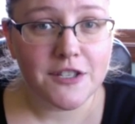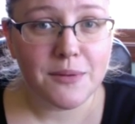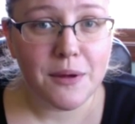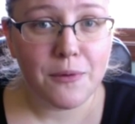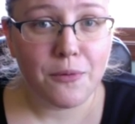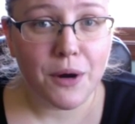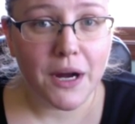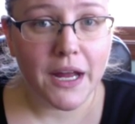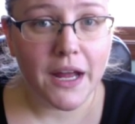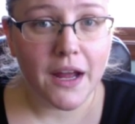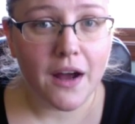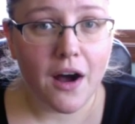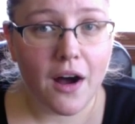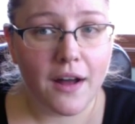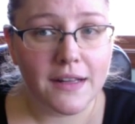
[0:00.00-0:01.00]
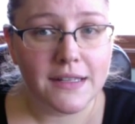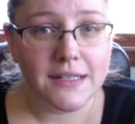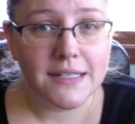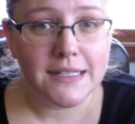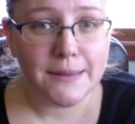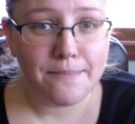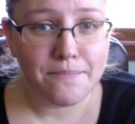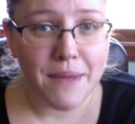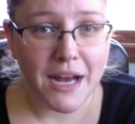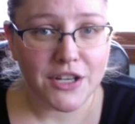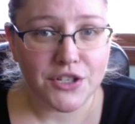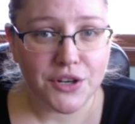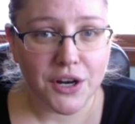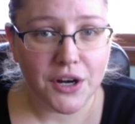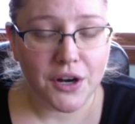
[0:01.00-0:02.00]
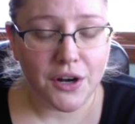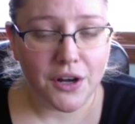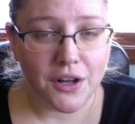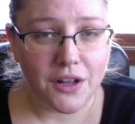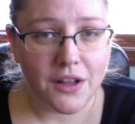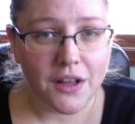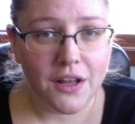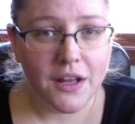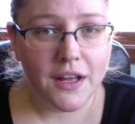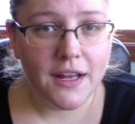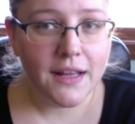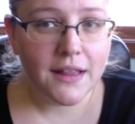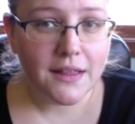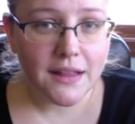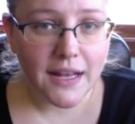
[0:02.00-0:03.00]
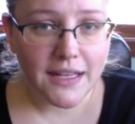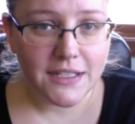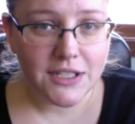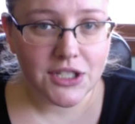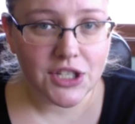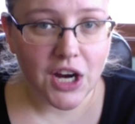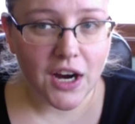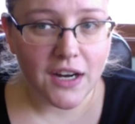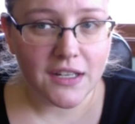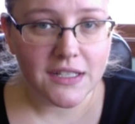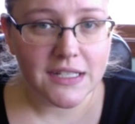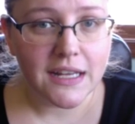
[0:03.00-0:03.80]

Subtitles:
to be working on symmetrical lace charts.